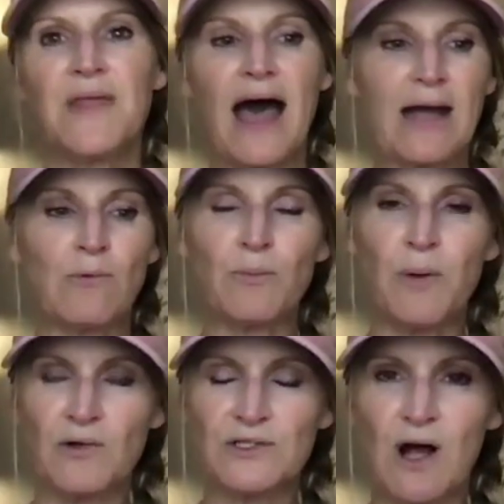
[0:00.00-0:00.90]
I will
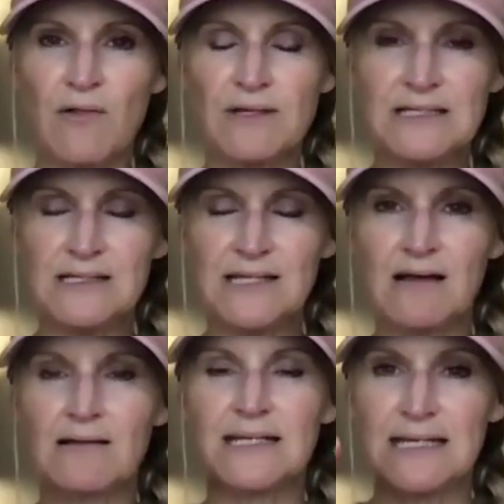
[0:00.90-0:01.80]
post all the
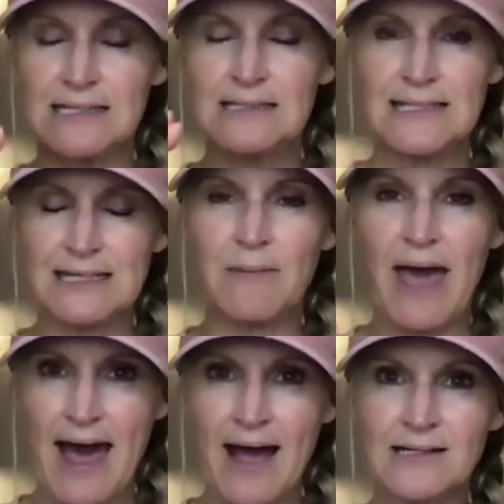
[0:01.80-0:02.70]
details in Team
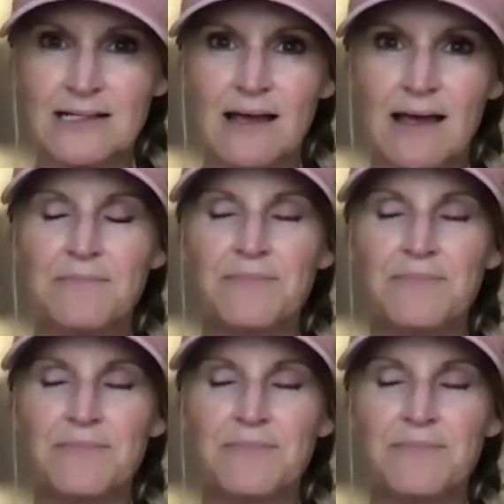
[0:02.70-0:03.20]
Act.